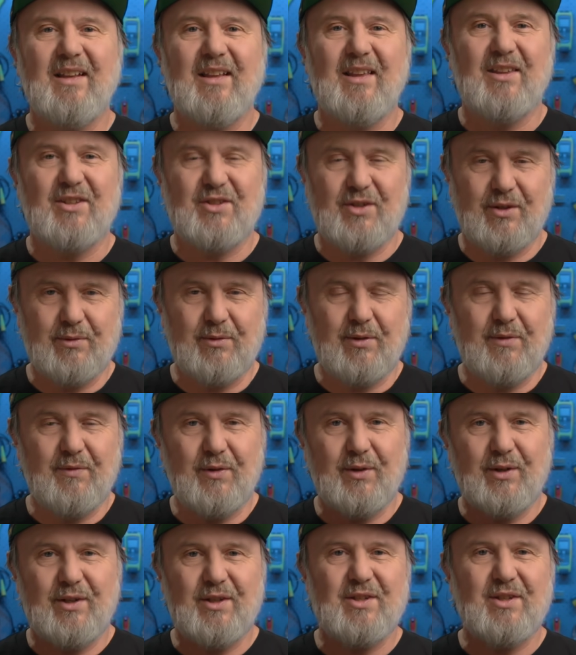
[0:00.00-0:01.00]
the solar
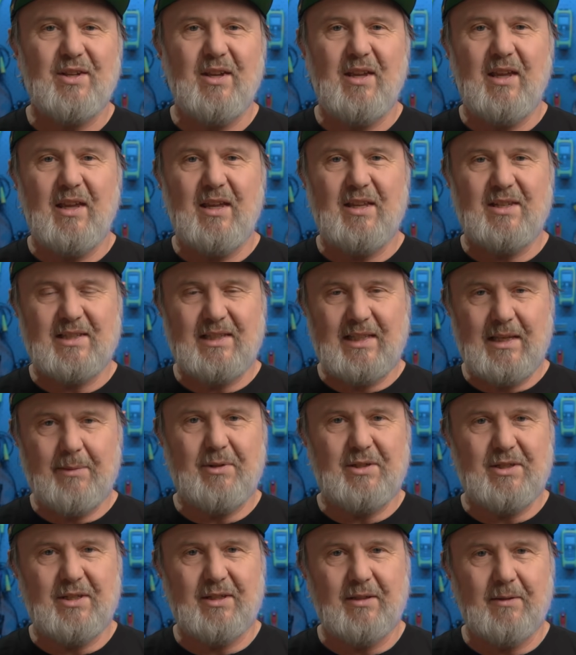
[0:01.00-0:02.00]
inverters, is
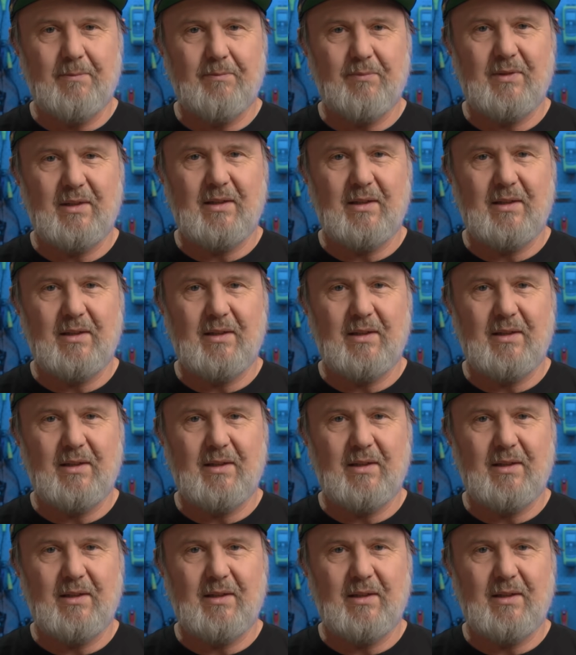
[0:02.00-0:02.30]
limited.